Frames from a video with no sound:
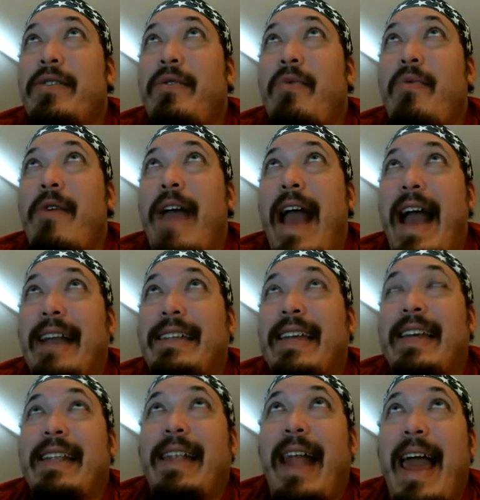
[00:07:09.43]
we're acting
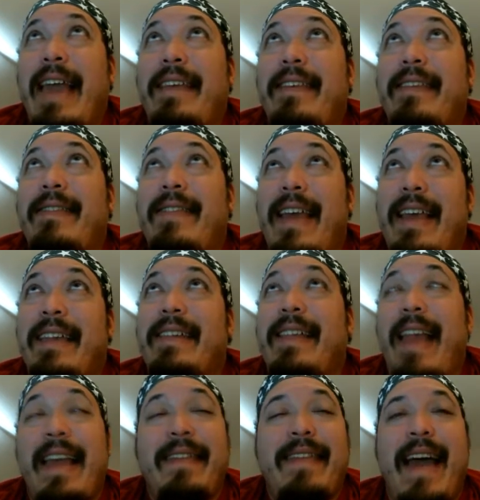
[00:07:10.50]
like things
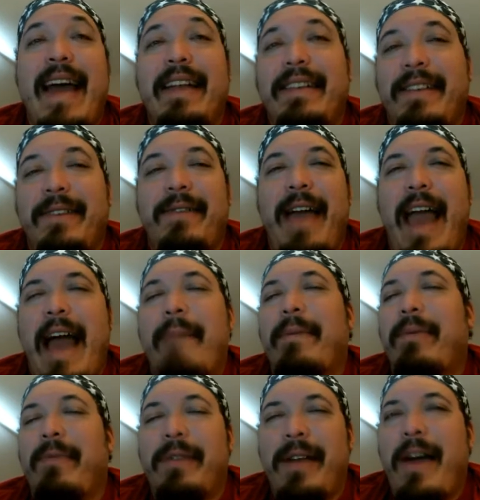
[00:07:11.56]
like that don't happen when